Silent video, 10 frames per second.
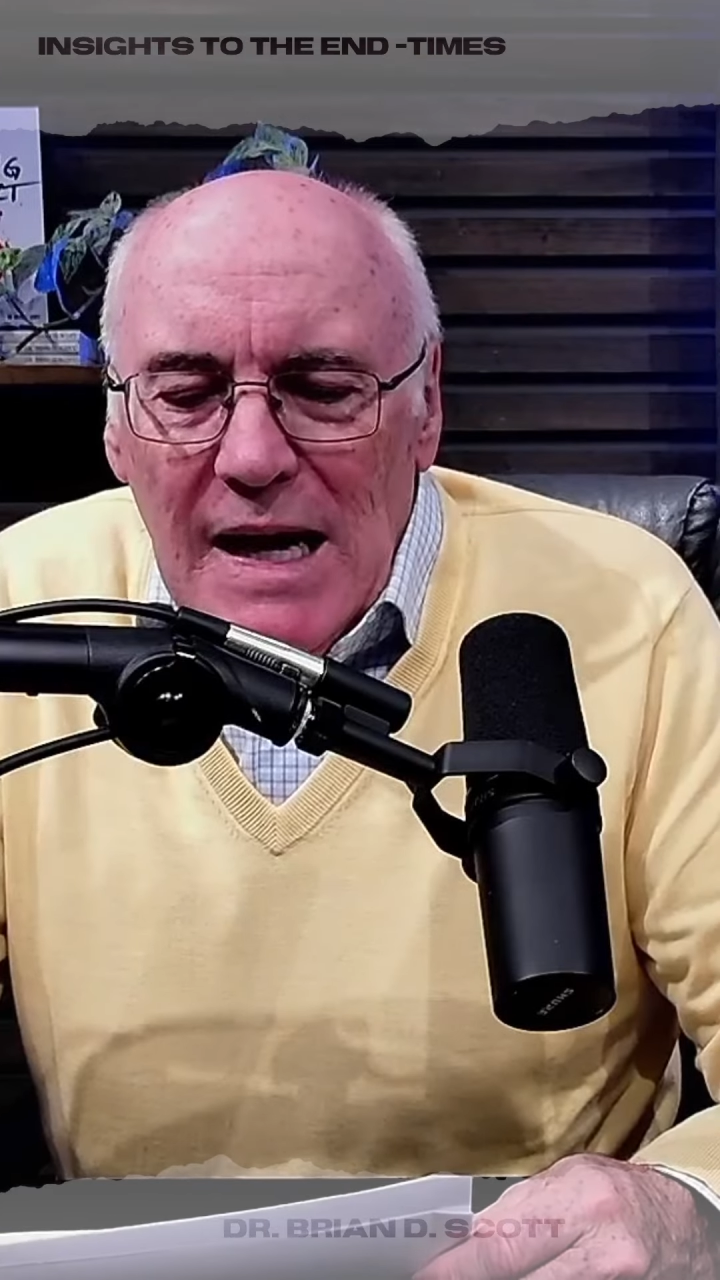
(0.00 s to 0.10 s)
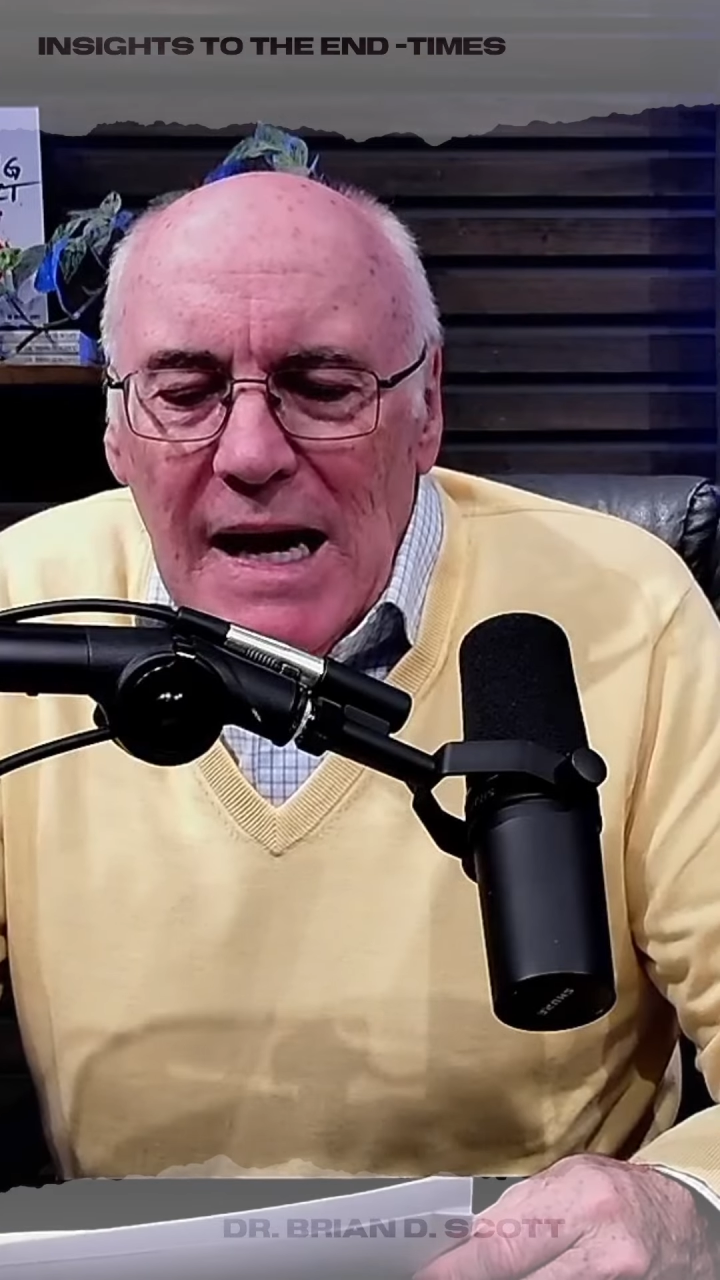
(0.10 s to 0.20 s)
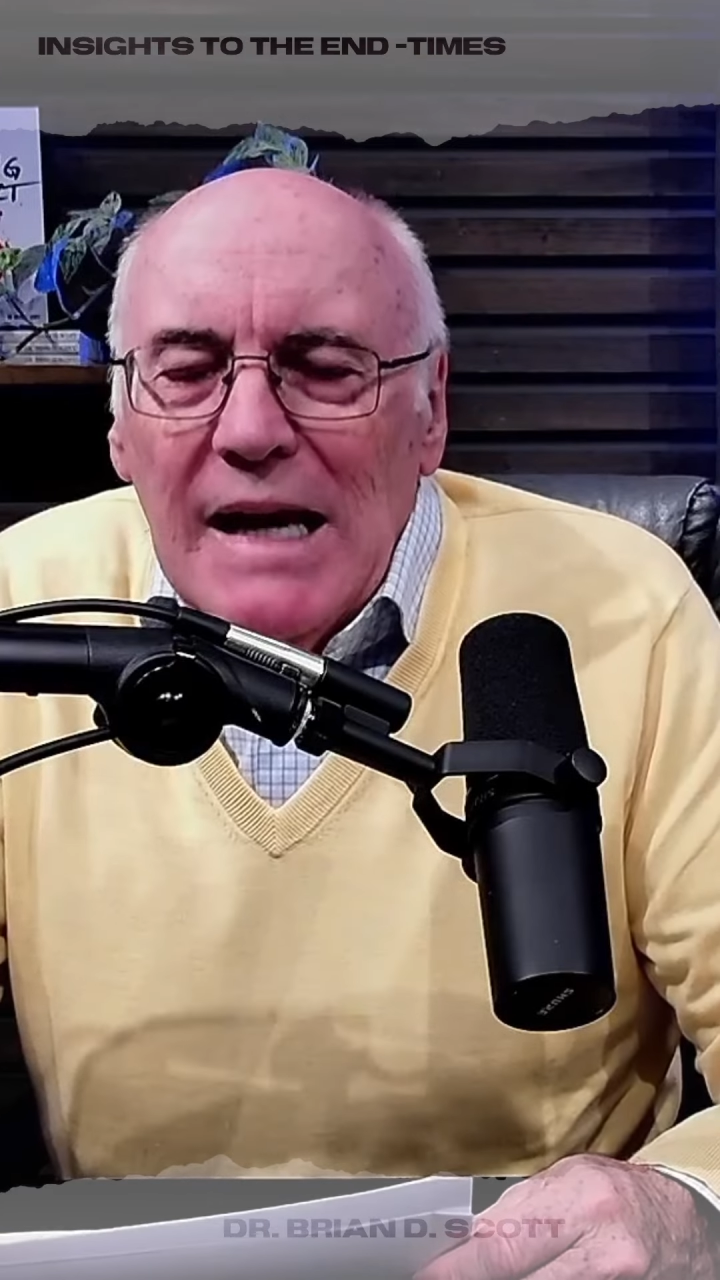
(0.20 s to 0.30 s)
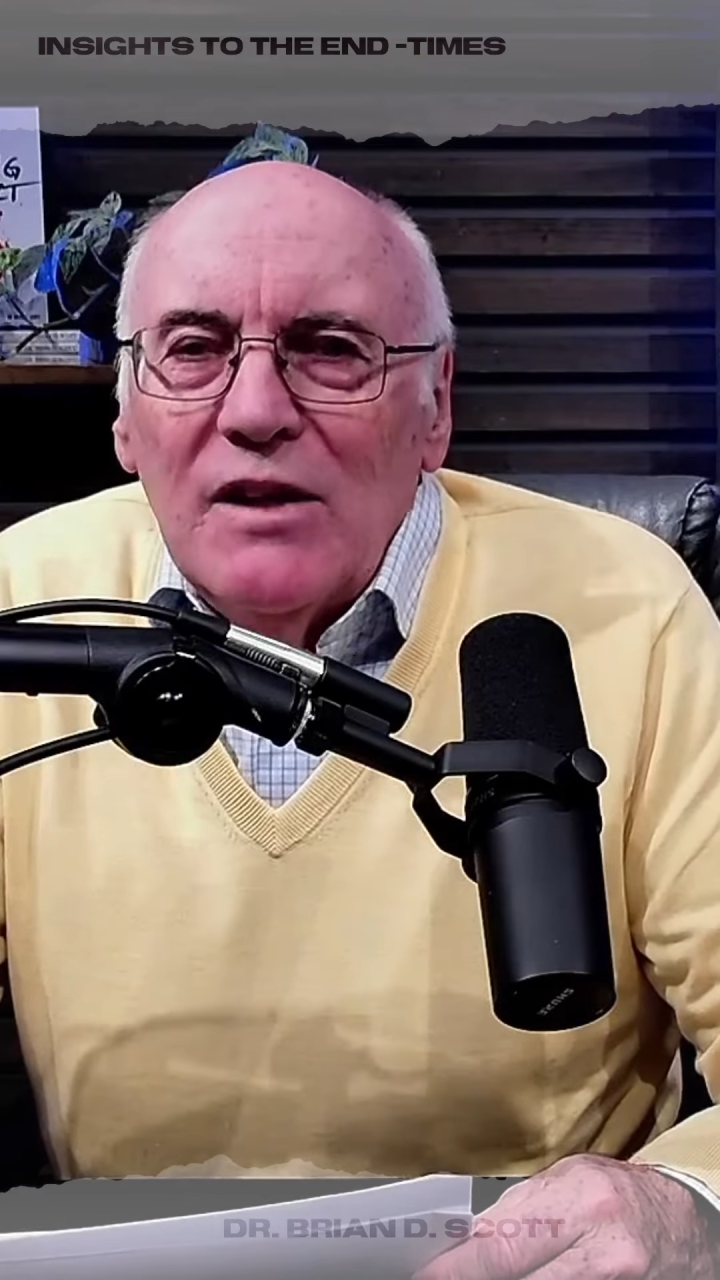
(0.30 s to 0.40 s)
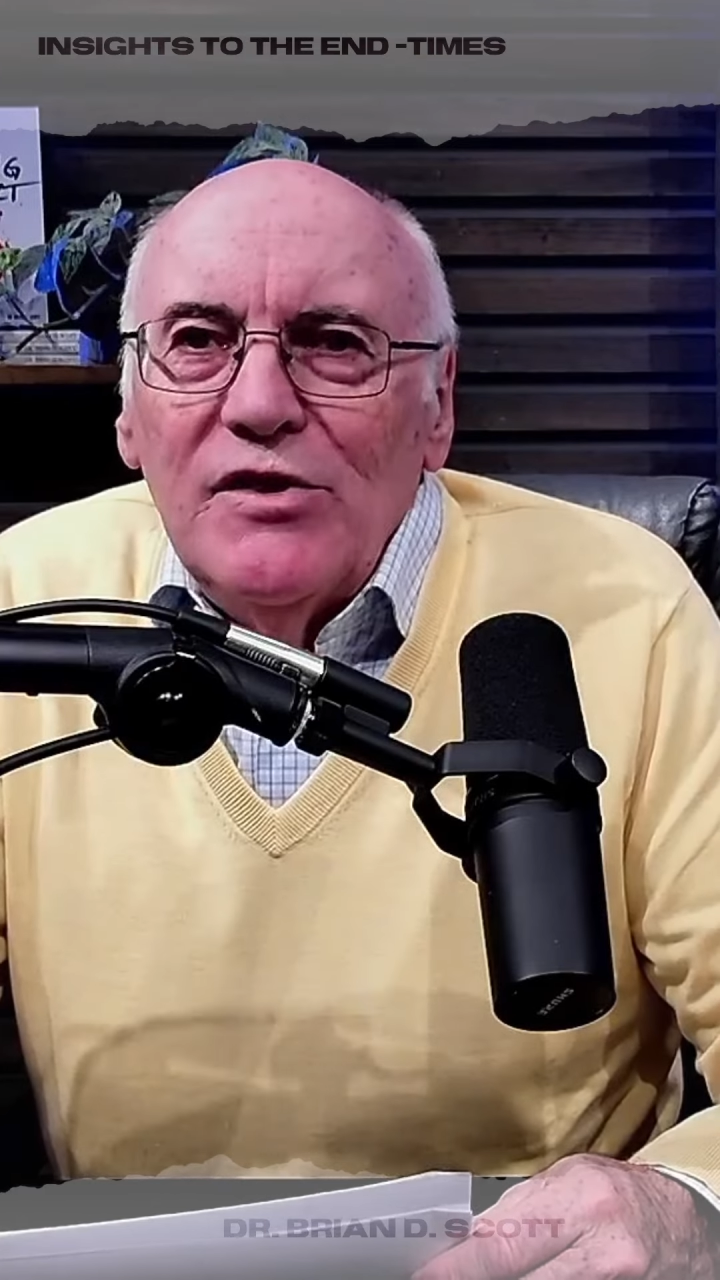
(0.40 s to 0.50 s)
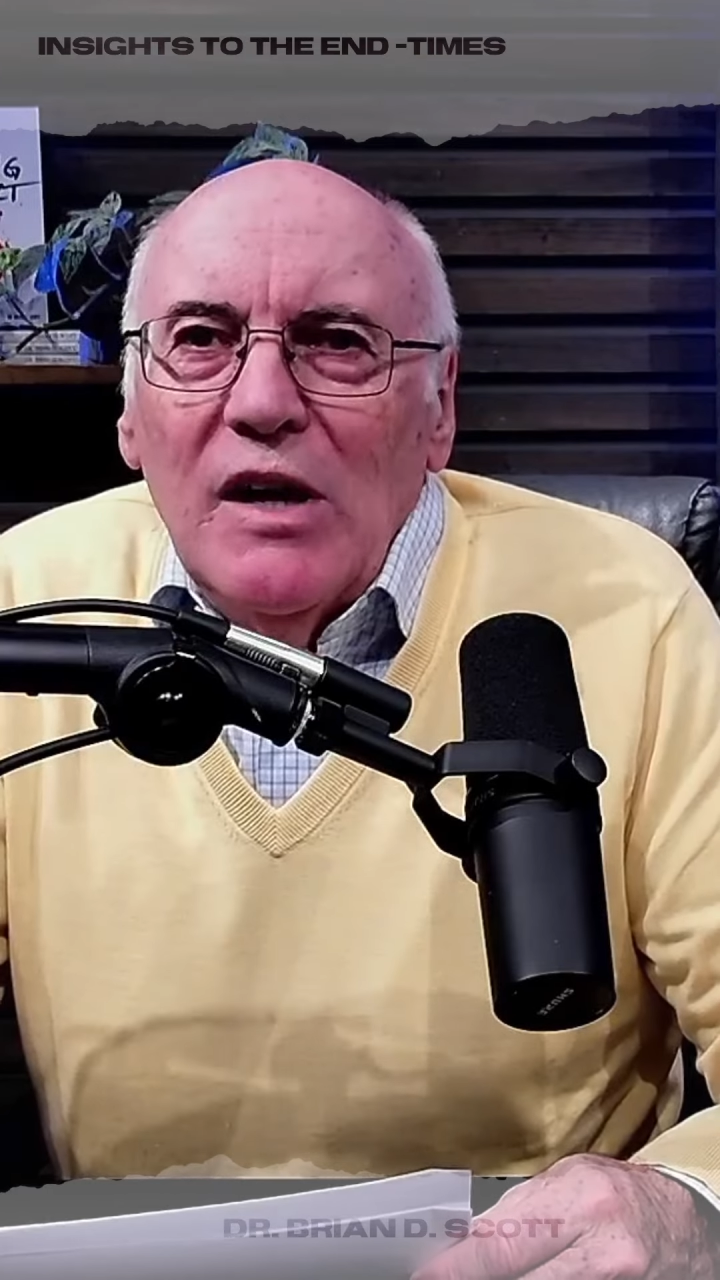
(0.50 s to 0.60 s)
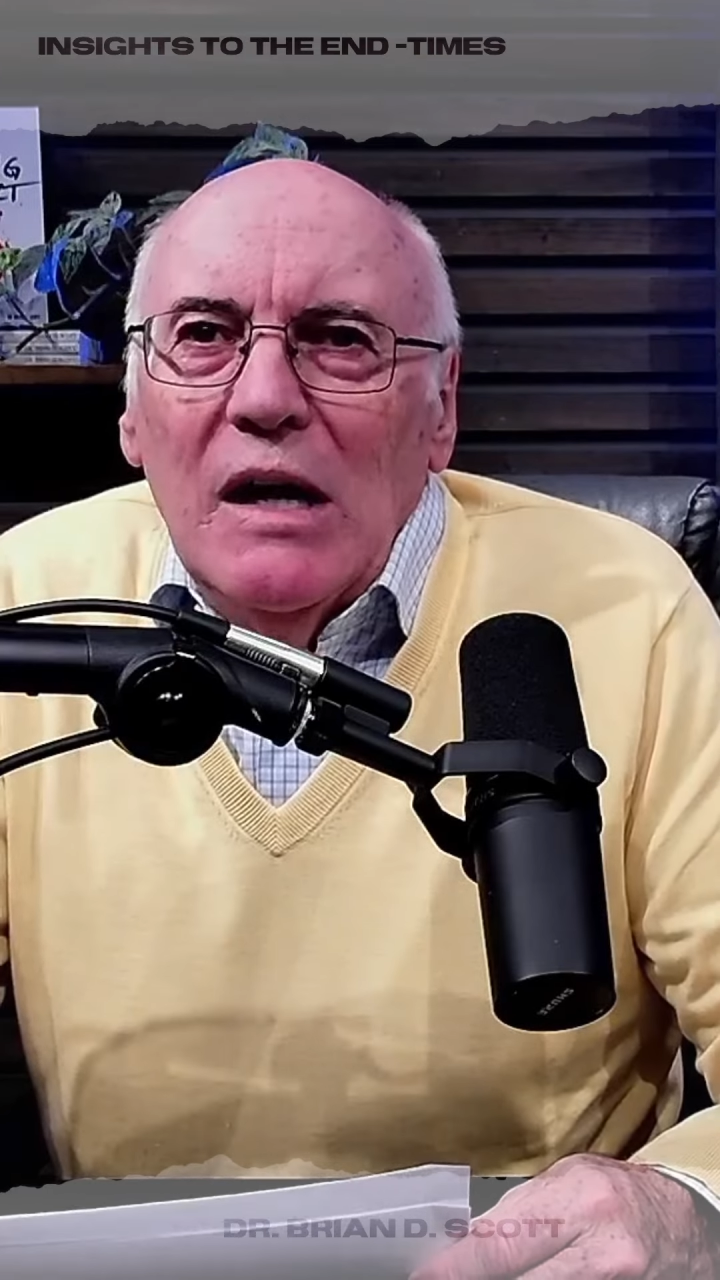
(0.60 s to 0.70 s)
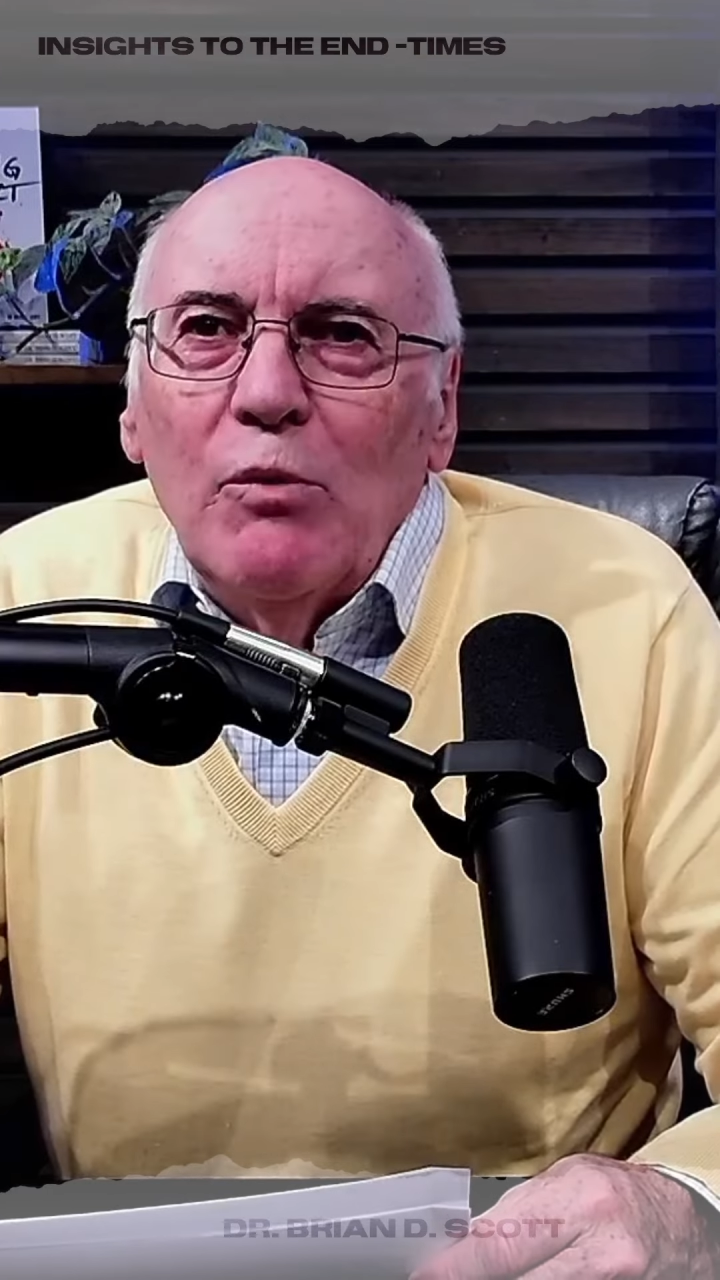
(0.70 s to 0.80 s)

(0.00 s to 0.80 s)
at a,